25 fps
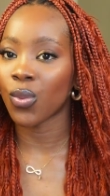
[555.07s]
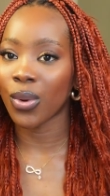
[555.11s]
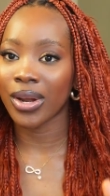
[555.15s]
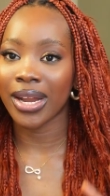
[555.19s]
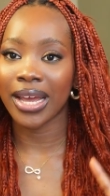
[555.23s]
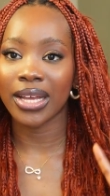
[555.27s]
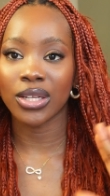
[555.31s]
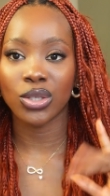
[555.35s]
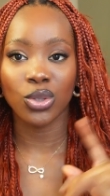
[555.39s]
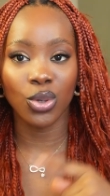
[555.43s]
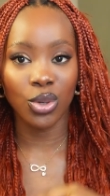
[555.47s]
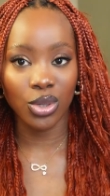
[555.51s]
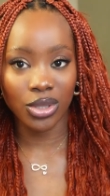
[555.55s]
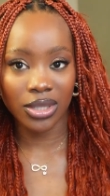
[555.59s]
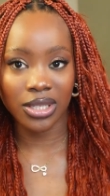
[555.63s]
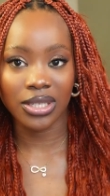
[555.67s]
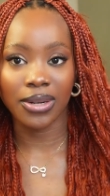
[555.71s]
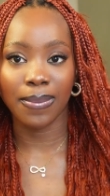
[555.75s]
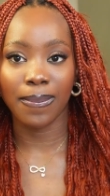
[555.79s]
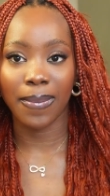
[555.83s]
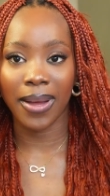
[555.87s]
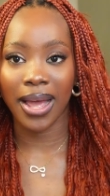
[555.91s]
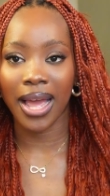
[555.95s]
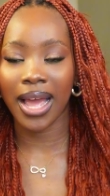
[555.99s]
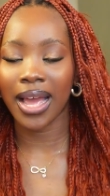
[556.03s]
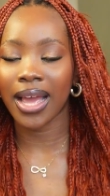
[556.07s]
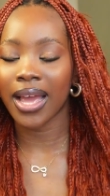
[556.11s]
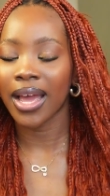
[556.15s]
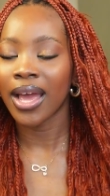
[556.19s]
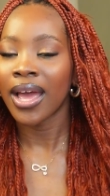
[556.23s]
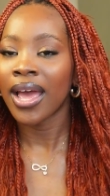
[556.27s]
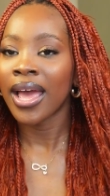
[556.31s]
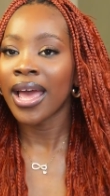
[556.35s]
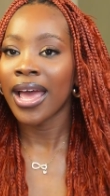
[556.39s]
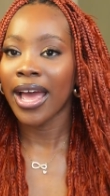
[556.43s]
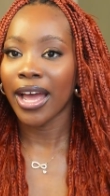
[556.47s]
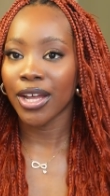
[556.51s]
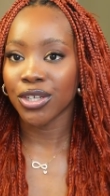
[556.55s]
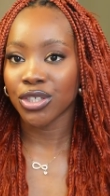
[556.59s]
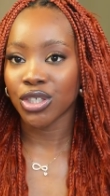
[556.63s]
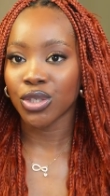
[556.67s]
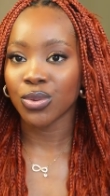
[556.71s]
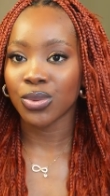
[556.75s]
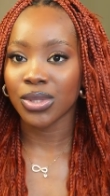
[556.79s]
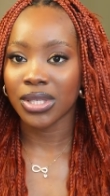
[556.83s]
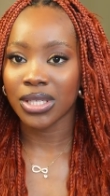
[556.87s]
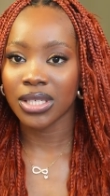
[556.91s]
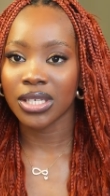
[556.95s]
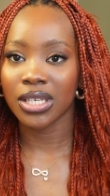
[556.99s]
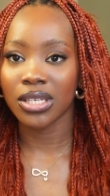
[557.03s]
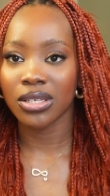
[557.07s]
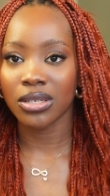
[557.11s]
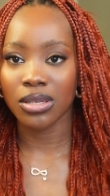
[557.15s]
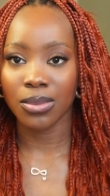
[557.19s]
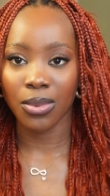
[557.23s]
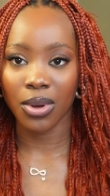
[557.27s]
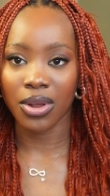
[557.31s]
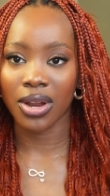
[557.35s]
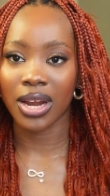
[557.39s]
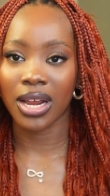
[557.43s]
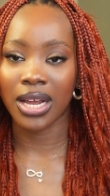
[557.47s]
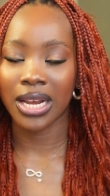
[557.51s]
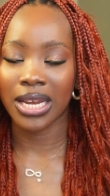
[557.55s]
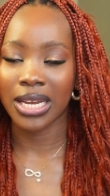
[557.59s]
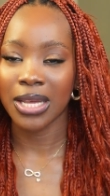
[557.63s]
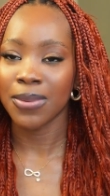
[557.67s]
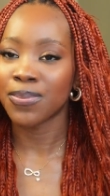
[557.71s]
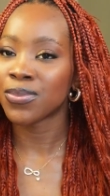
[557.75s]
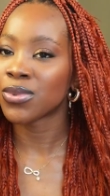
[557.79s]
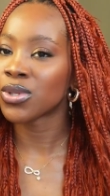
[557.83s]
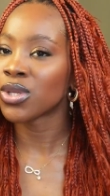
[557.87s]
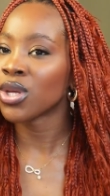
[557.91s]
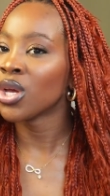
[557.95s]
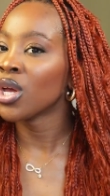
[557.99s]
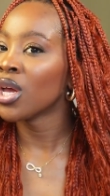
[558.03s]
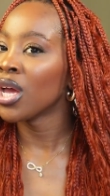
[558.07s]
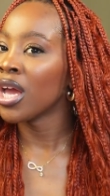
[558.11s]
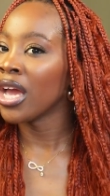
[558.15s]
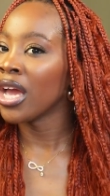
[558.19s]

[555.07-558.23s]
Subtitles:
when I turn to the back, as you would see in some other clips,